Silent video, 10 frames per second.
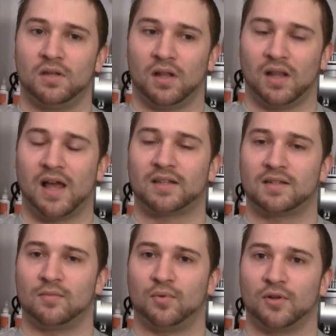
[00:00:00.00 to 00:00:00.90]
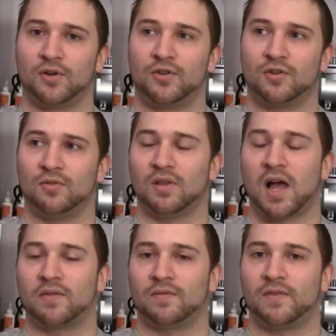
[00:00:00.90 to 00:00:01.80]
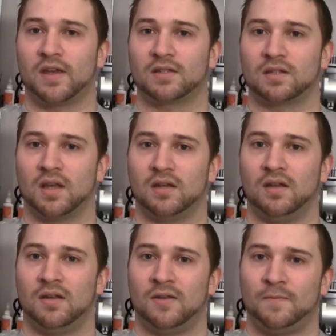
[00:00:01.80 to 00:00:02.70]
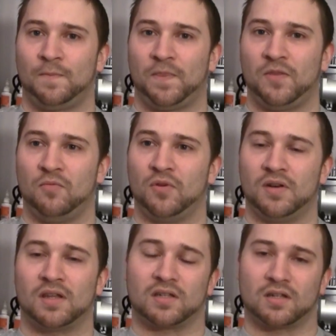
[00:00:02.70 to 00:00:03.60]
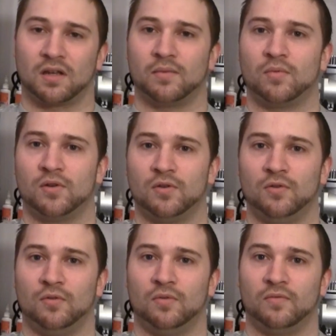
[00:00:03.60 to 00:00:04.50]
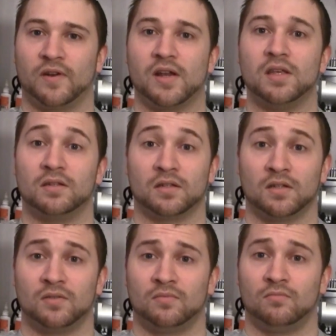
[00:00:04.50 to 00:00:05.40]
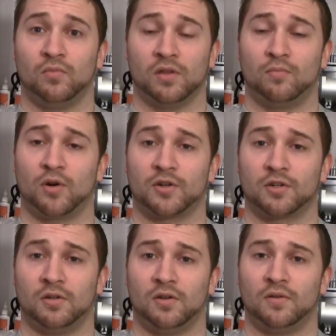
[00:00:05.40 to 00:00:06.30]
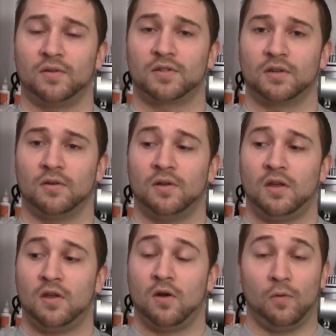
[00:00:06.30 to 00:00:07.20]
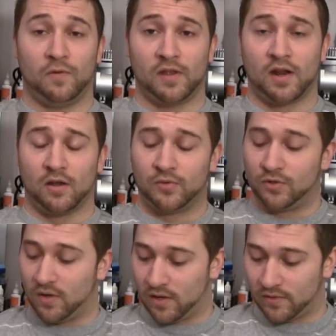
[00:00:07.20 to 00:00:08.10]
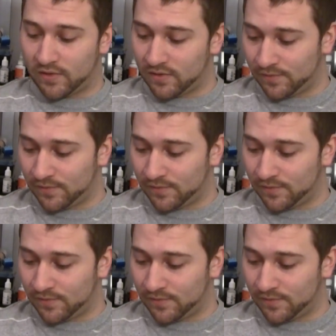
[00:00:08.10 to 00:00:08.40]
a lot simpler, and you can do a lot of effects that you wouldn't necessarily be able to do very easily with a brush alone. So hopefully that helps you out.